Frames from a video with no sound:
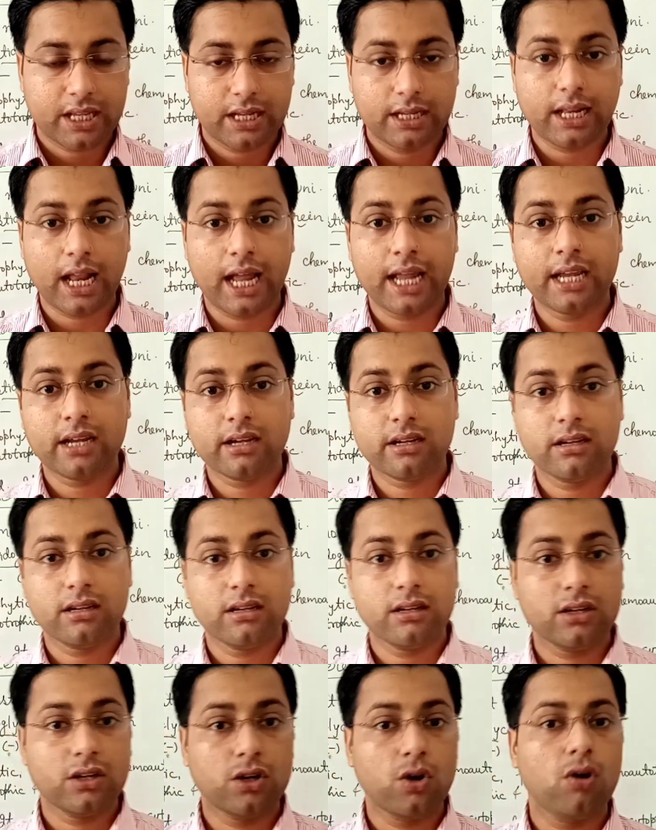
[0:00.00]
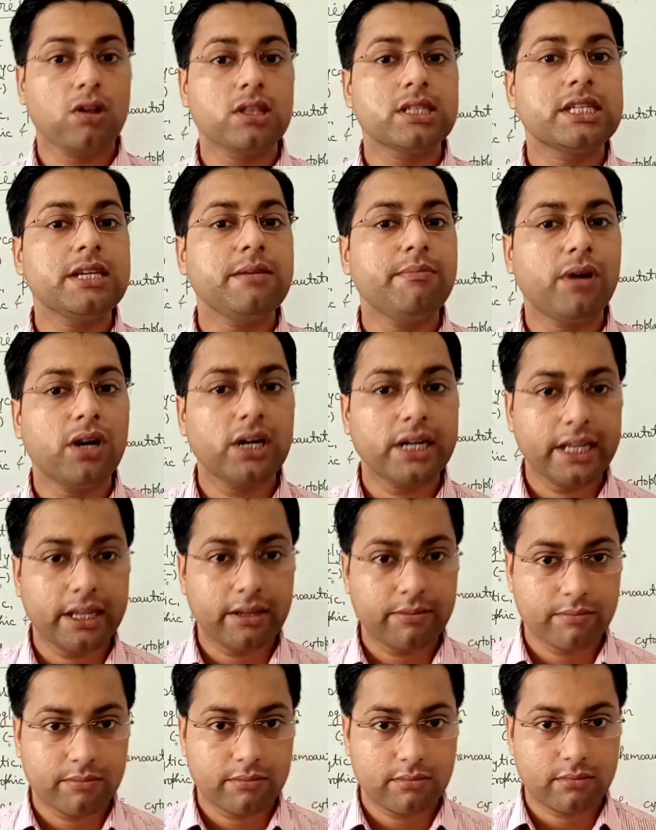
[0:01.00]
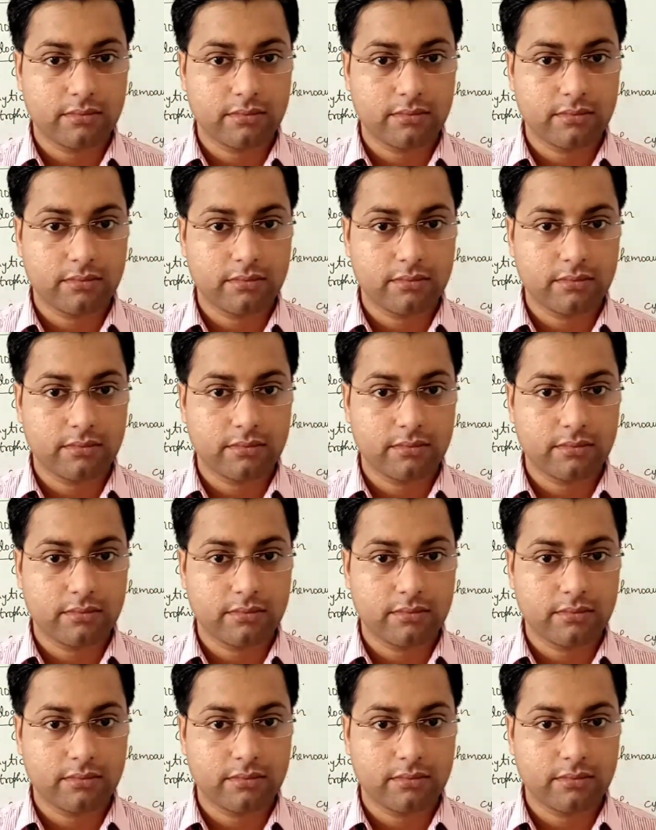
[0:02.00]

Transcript: like Golgi body,